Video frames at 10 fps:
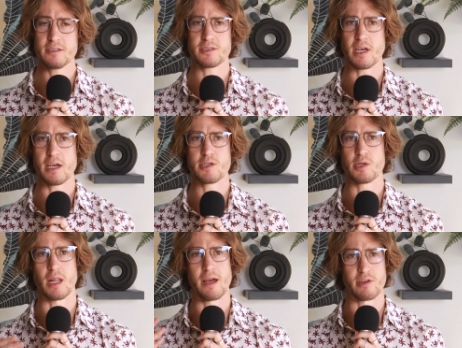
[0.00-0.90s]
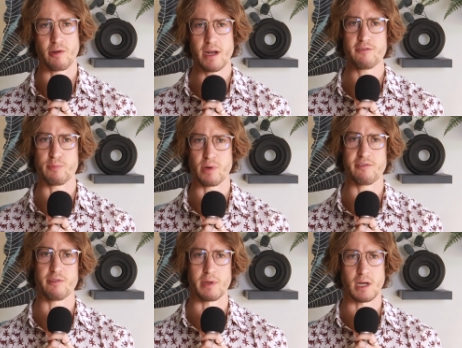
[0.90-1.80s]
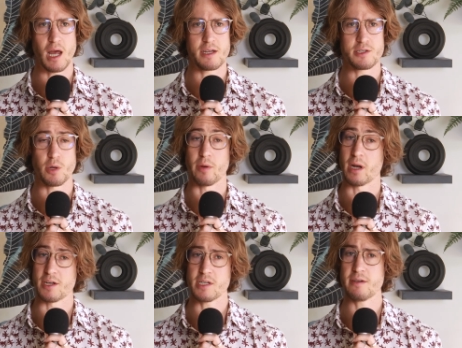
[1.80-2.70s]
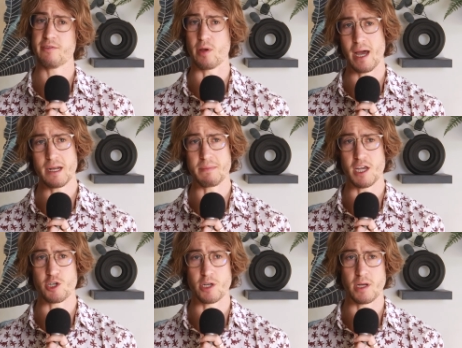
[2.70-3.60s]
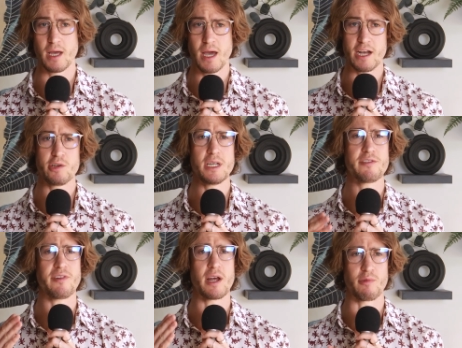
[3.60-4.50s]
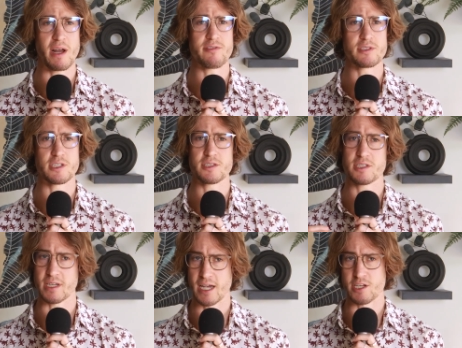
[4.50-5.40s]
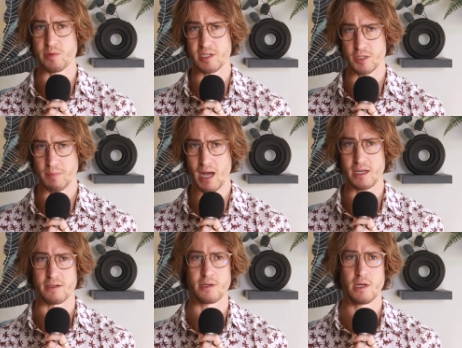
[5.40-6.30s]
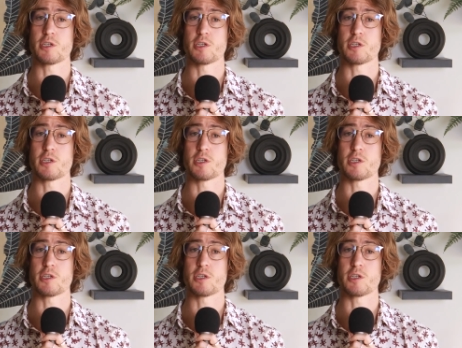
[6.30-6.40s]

At this stage, you'll have a creative brief from a client or an idea for your animation, and you need to find references to get you inspired.